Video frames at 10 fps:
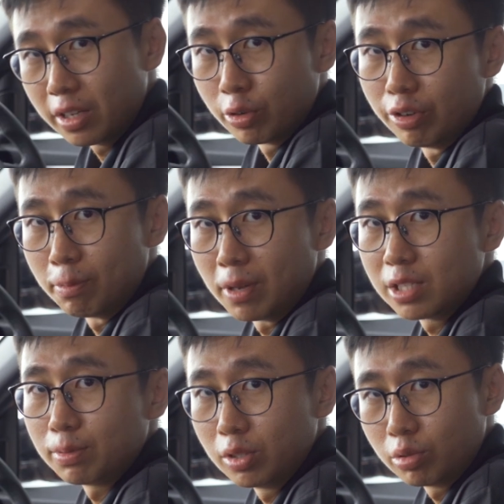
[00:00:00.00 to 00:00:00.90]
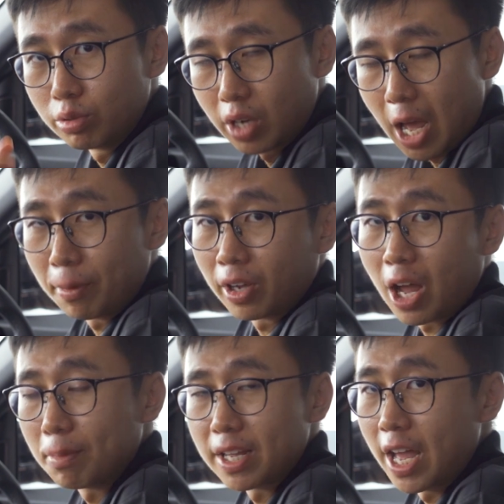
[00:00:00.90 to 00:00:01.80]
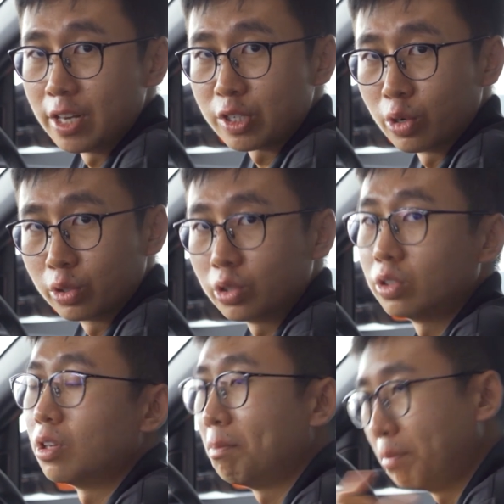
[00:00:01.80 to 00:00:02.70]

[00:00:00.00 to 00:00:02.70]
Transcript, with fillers: a good replacement to Apple CarPlay and Android Auto?